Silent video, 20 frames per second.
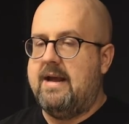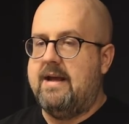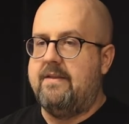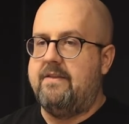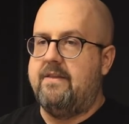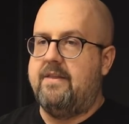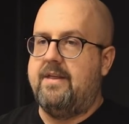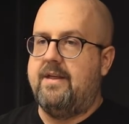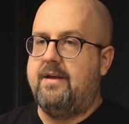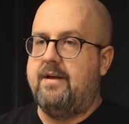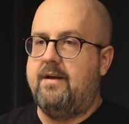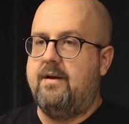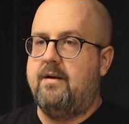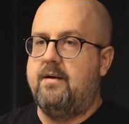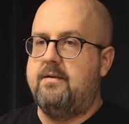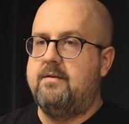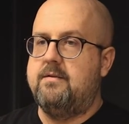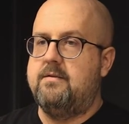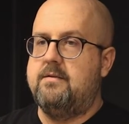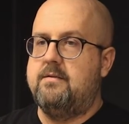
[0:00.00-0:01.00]
in
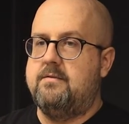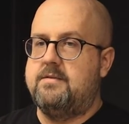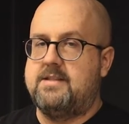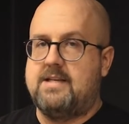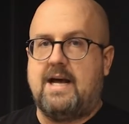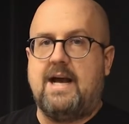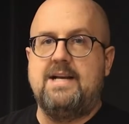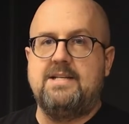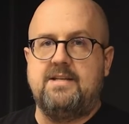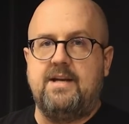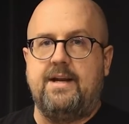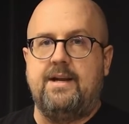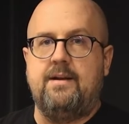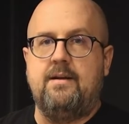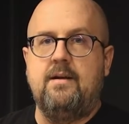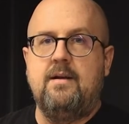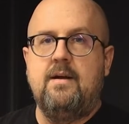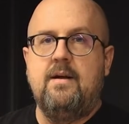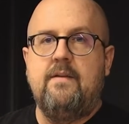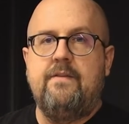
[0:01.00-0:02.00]
the sizing,